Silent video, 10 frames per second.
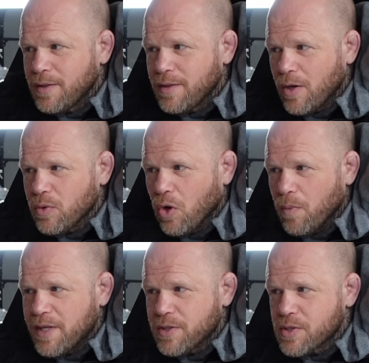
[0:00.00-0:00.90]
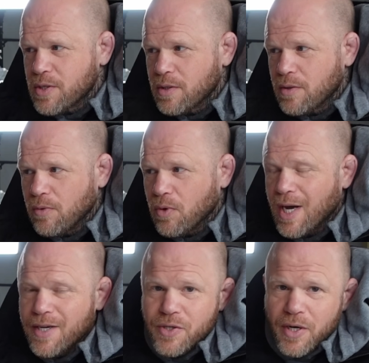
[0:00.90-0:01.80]
No comments.
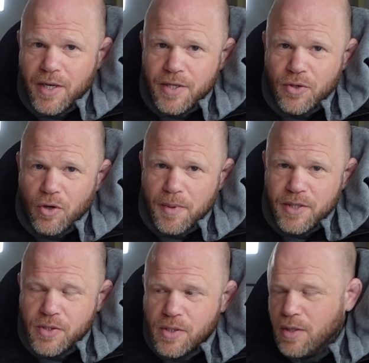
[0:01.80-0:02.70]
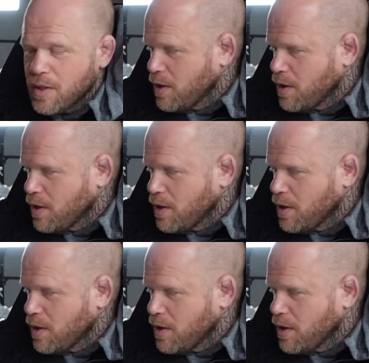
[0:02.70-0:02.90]
Occasionally there's comments.